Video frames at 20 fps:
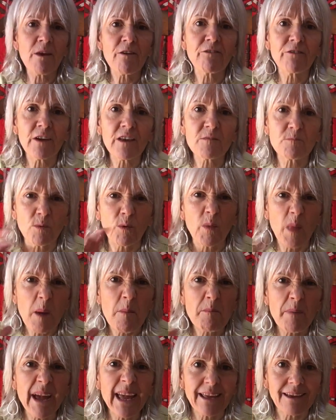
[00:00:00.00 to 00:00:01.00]
they're first born, they're
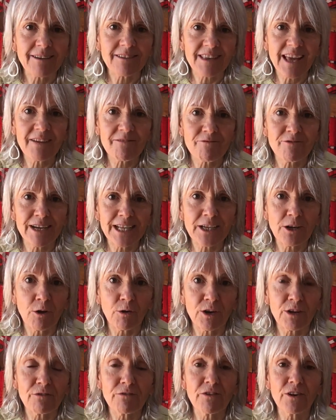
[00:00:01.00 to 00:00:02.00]
pink because they haven't really
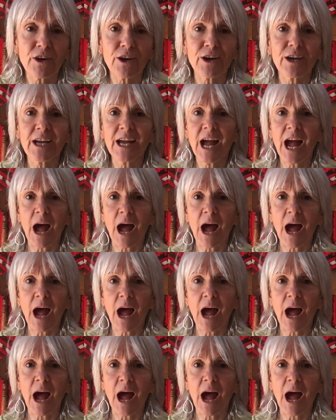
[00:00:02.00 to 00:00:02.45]
got any fur.